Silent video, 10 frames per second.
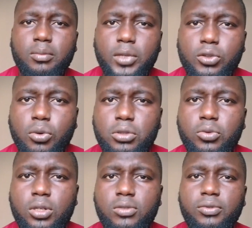Make sure
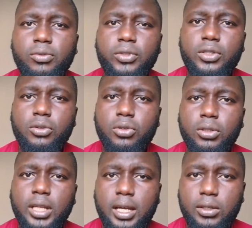you watch videos
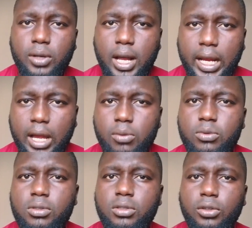on that your
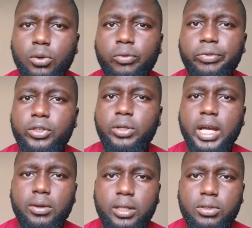account, video
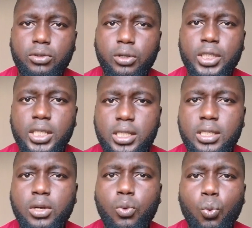that relates to your
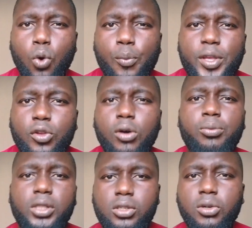niche. Warm it
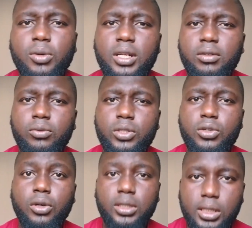up with
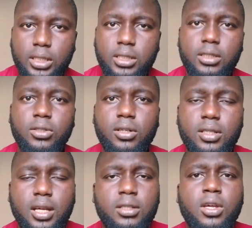your niche. You
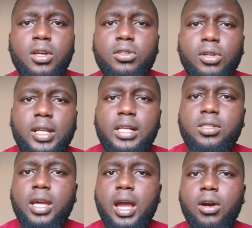understand? Not
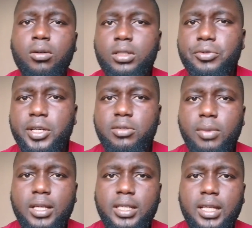that I'll create
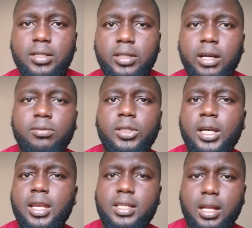my channel
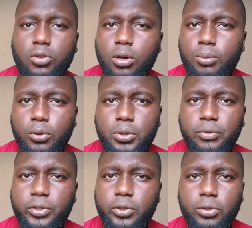now and I start
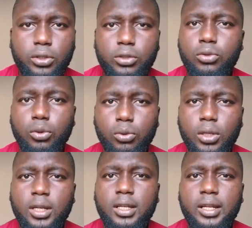uploading videos on it. No,
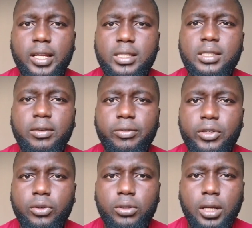let
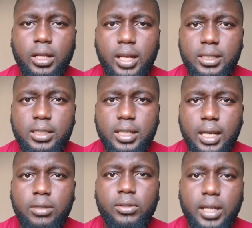the
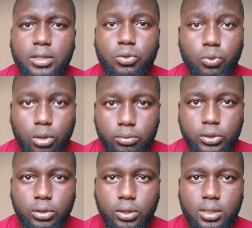channel get
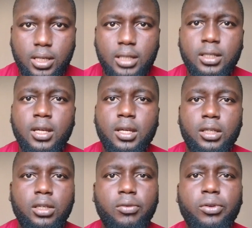warm. You understand?
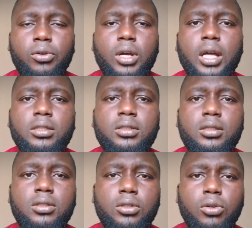If you
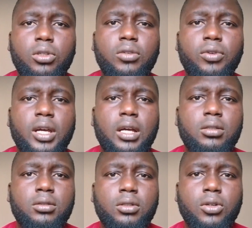can
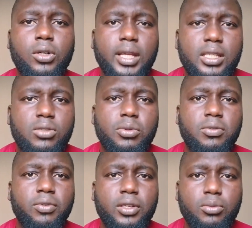connect it
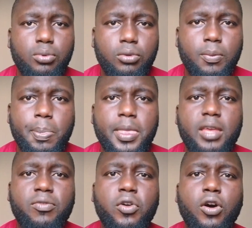with Facebook,
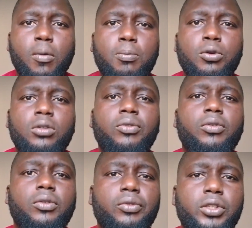if you
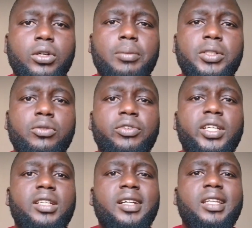upload video, if
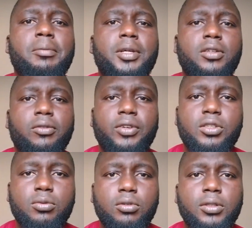you create a page on
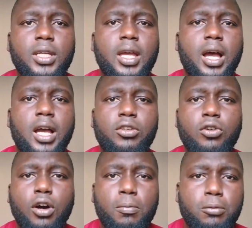Facebook and
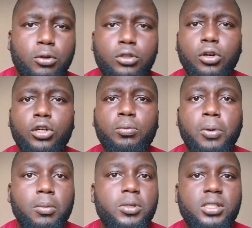you upload or
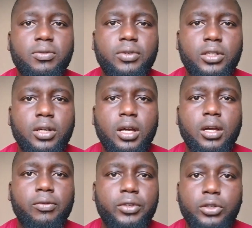you publish
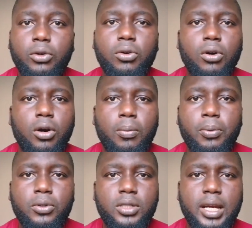video
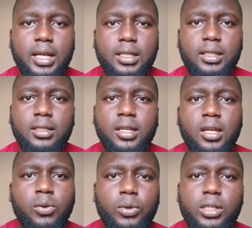or post directly,
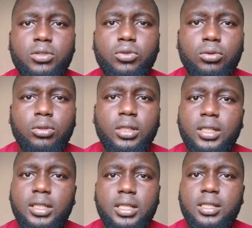within 2 to
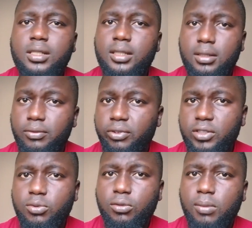3 days,
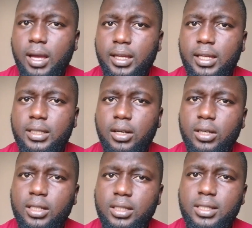Facebook might get,
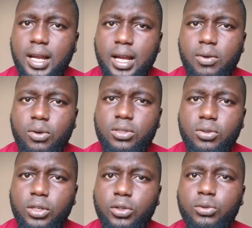okay, this account, what's
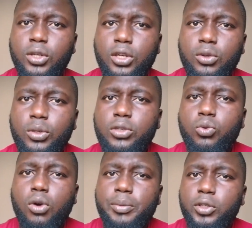going on? You need
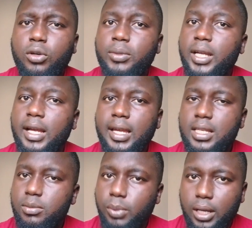to warm it up. They can
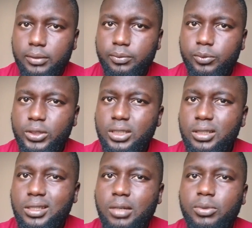get it back.
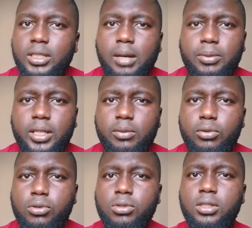Same thing
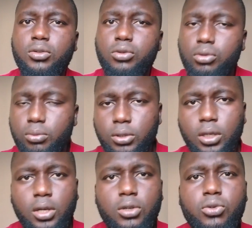applicable to the YouTube.